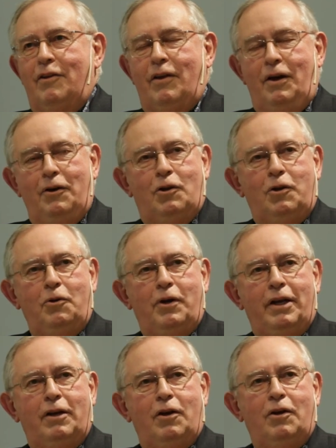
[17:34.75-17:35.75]
that
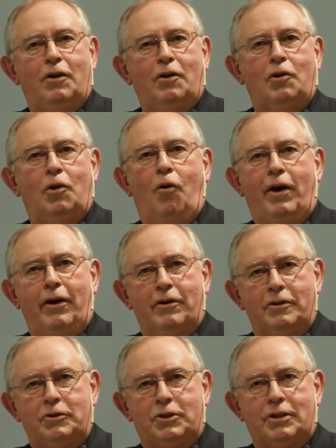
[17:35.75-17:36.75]
included
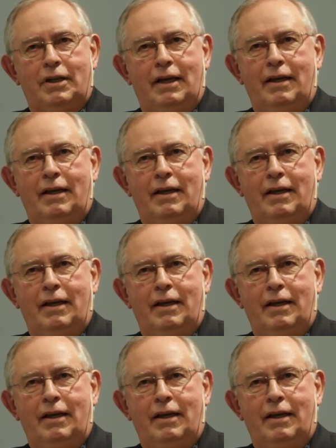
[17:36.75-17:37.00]
lawyers